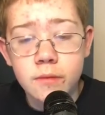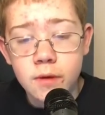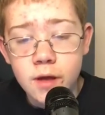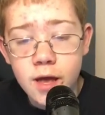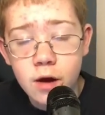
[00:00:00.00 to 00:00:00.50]

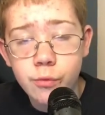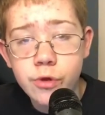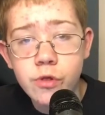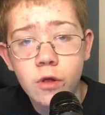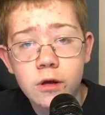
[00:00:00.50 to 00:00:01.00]
It had a
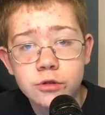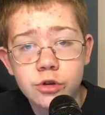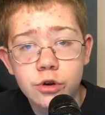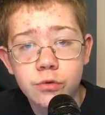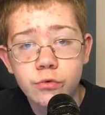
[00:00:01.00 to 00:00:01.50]
really long
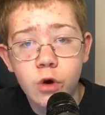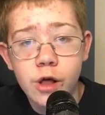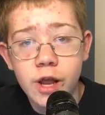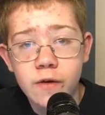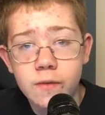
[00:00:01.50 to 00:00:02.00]

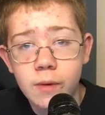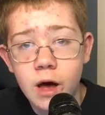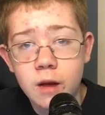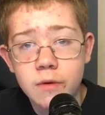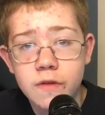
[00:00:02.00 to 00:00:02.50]
turn-foil down at the
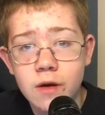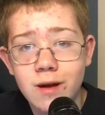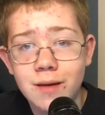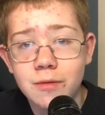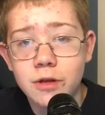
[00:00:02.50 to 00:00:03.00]
bottom that they were
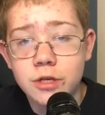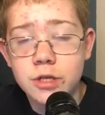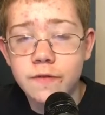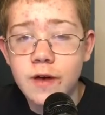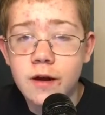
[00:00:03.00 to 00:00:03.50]
able to
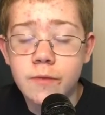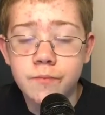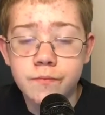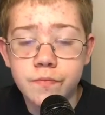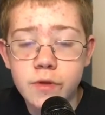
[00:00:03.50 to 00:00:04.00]
shove in,
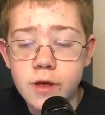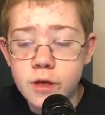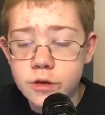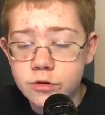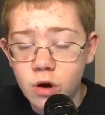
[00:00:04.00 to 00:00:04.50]

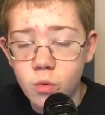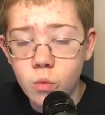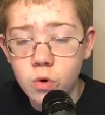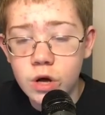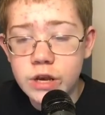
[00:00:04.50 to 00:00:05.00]
so it
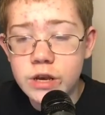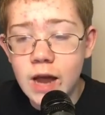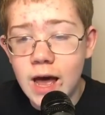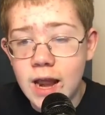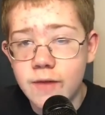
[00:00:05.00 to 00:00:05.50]
would
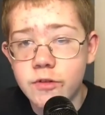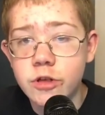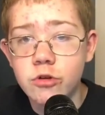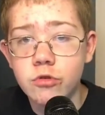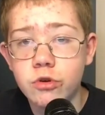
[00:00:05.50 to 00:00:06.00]
not have this
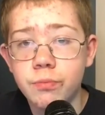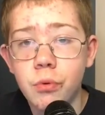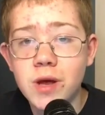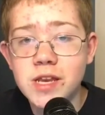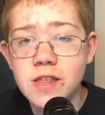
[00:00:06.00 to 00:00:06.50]
huge
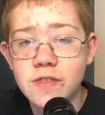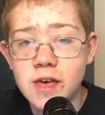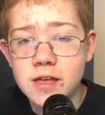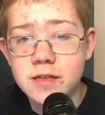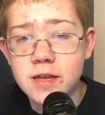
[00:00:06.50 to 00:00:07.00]
pointy
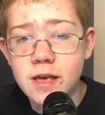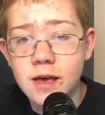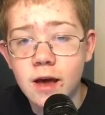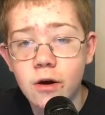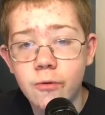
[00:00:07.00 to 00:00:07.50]
thing
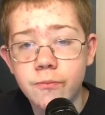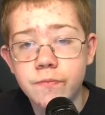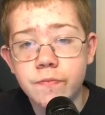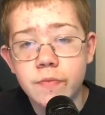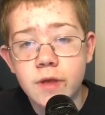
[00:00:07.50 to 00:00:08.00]
sticking out,
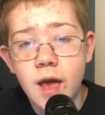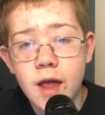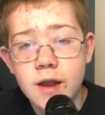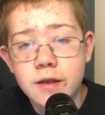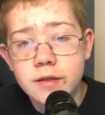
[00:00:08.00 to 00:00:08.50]

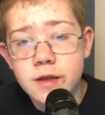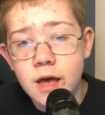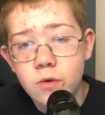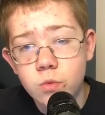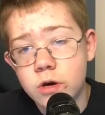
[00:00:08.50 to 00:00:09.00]
and
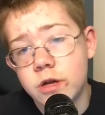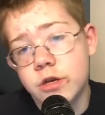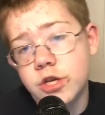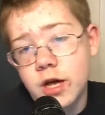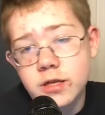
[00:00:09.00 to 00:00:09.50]
instead
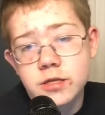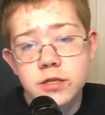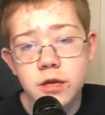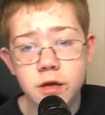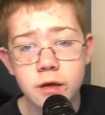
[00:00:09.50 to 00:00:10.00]
would
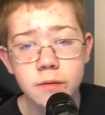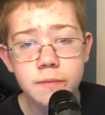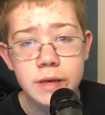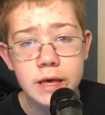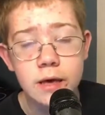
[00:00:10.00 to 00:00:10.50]
just
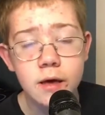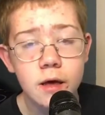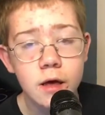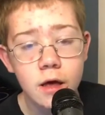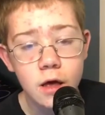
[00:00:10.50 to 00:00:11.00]
be
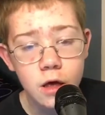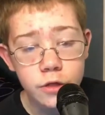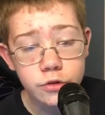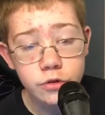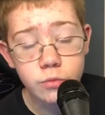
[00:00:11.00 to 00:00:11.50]

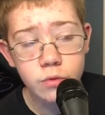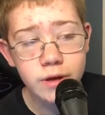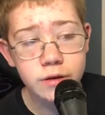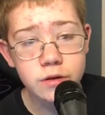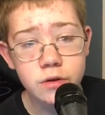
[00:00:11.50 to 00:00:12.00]

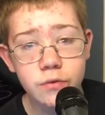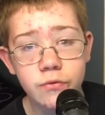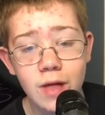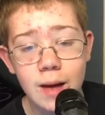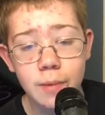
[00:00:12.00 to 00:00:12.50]
just a
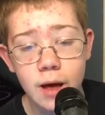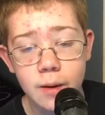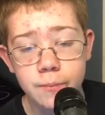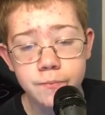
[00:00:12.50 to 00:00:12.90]
flat bottom.